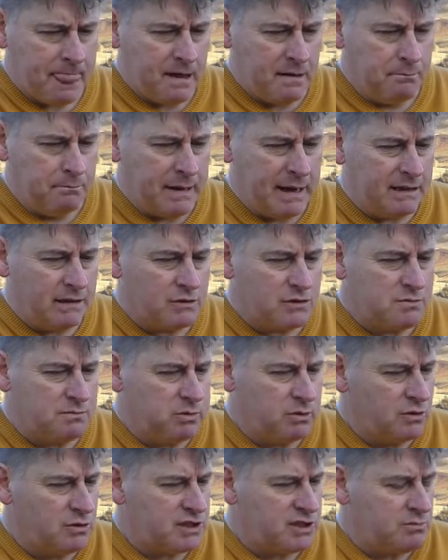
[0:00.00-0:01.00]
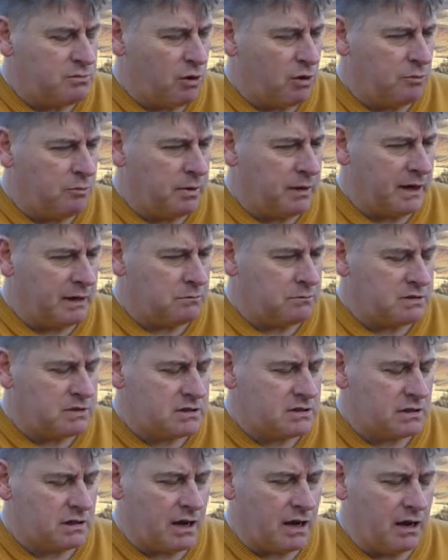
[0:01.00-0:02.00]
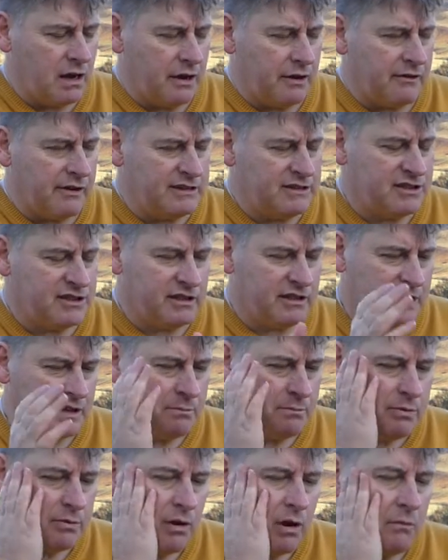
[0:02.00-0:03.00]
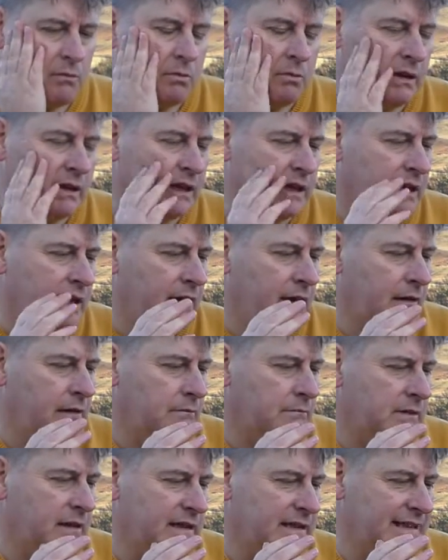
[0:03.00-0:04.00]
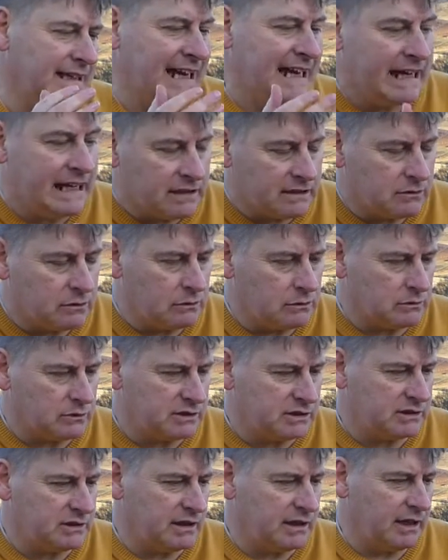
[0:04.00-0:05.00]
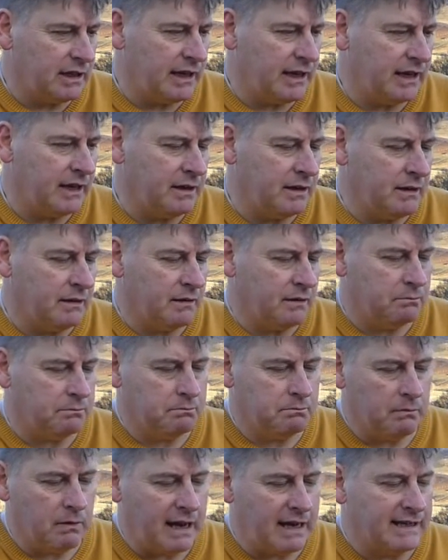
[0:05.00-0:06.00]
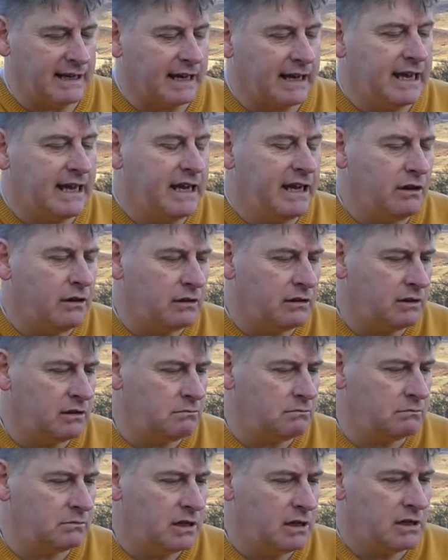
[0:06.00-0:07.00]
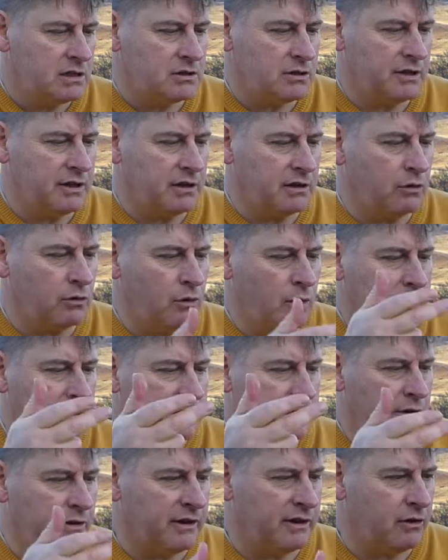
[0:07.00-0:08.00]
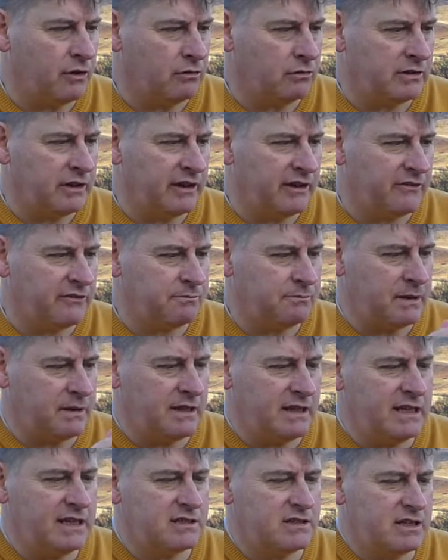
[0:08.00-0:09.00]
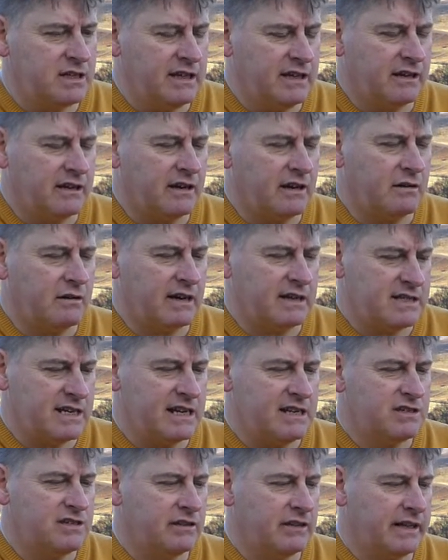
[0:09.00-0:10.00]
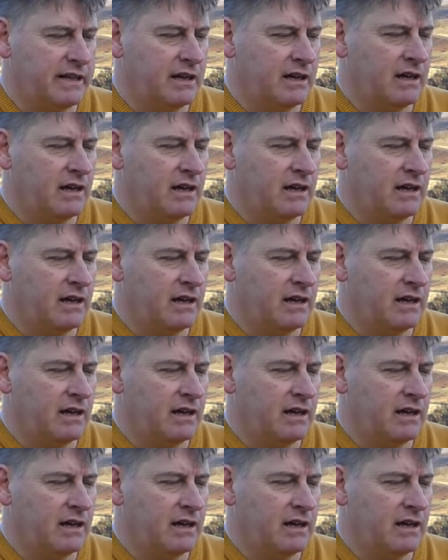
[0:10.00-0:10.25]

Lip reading: Bellows blown small pipes originally probably had 8 holes, had a key on them so you could go up and down an octave, but these here are essentially